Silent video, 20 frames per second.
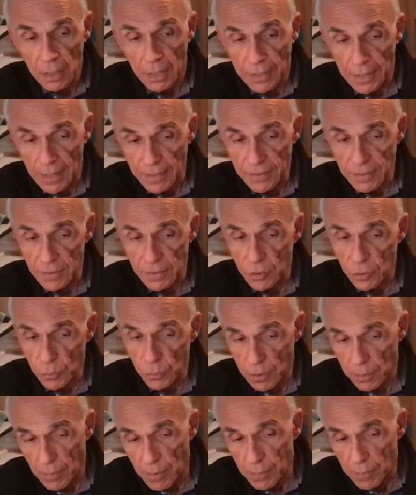And ISIS,
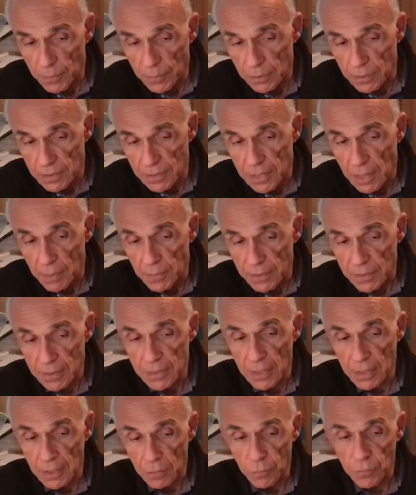you'll remember, the Islamic
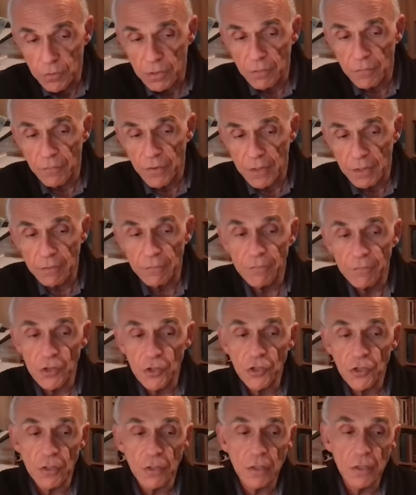State was a very
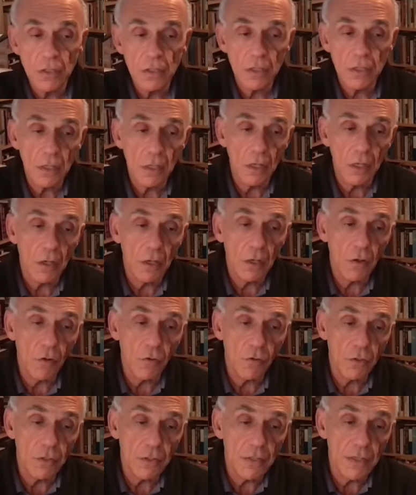vicious
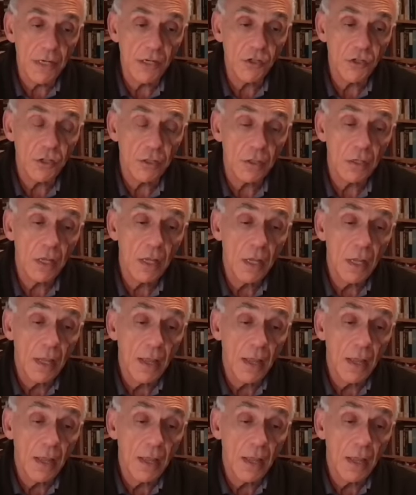organization.